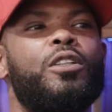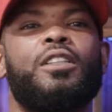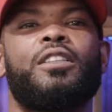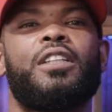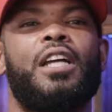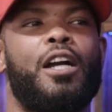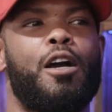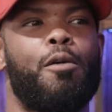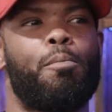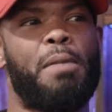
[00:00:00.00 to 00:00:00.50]
It was
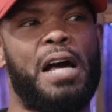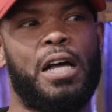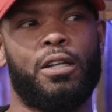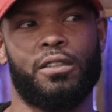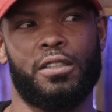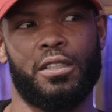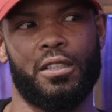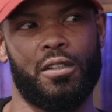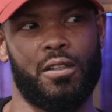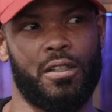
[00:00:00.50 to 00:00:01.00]
like a
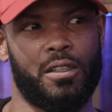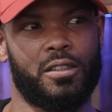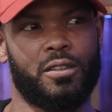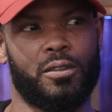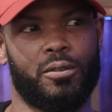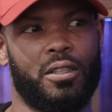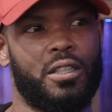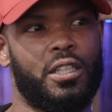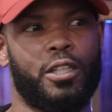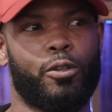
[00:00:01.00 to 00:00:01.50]
bouncy
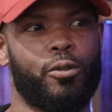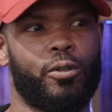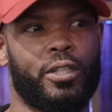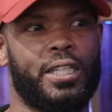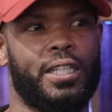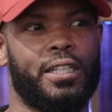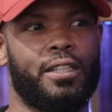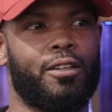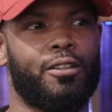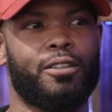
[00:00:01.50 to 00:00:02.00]
castle. A little
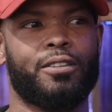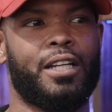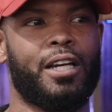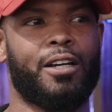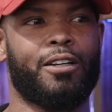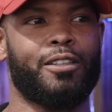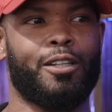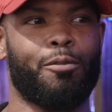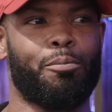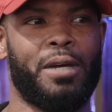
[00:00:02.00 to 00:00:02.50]
kid, I was like
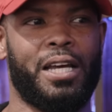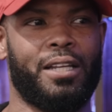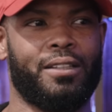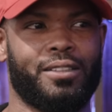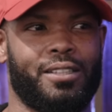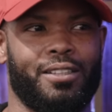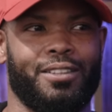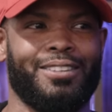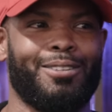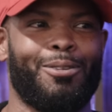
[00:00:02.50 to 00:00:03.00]
on a
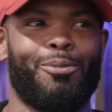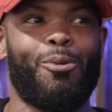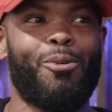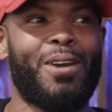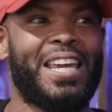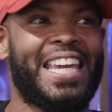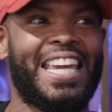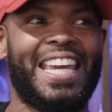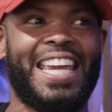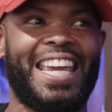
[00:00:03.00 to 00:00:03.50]
bouncing
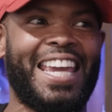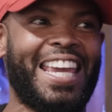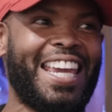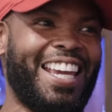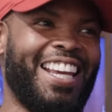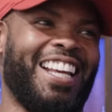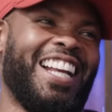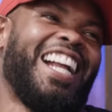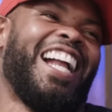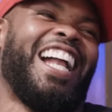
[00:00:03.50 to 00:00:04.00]
wee.